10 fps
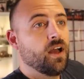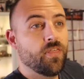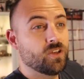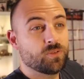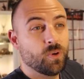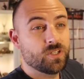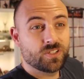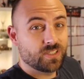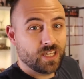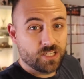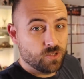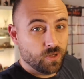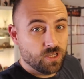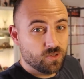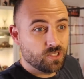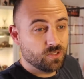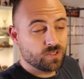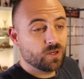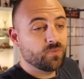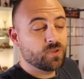a thousand points doesn't get you what it used to.
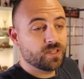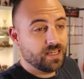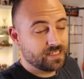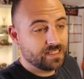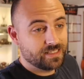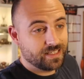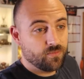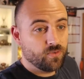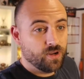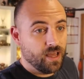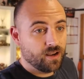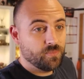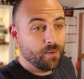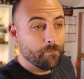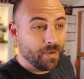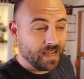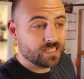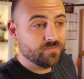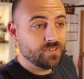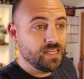So a few of the test lists that I've written out, I'm not
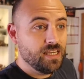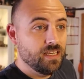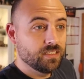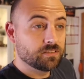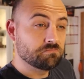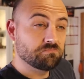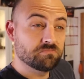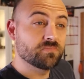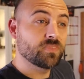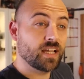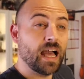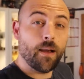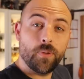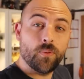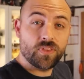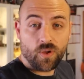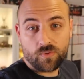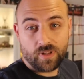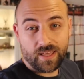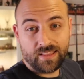massively like happy with. I
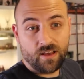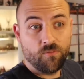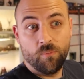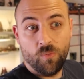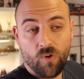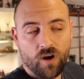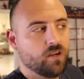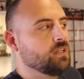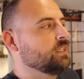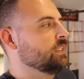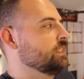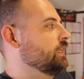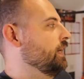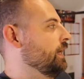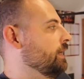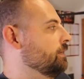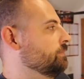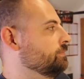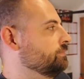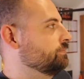would like to have more,
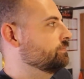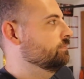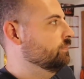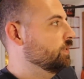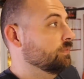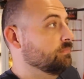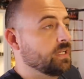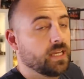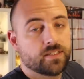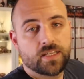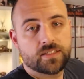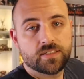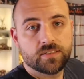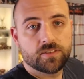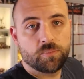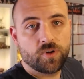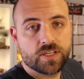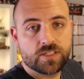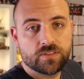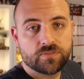um, but I guess that's the, the
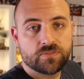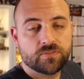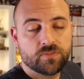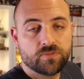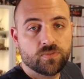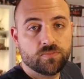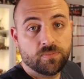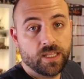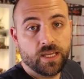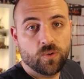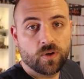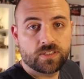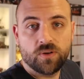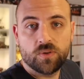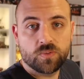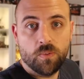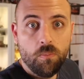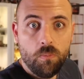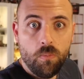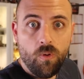price of, of playing orcs. You always
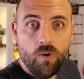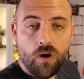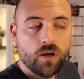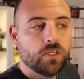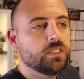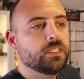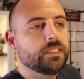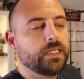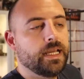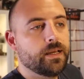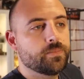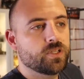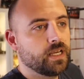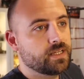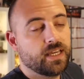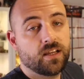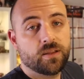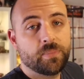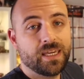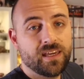want more. Um, so like I said, I'm
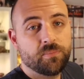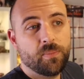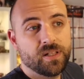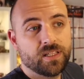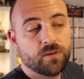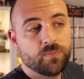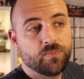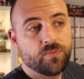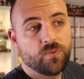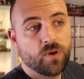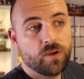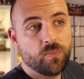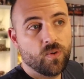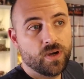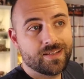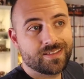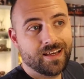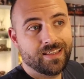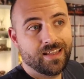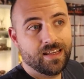going to begin by building up forty boys,
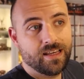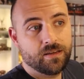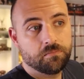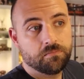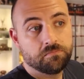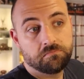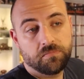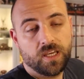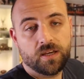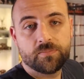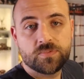and then um, yeah,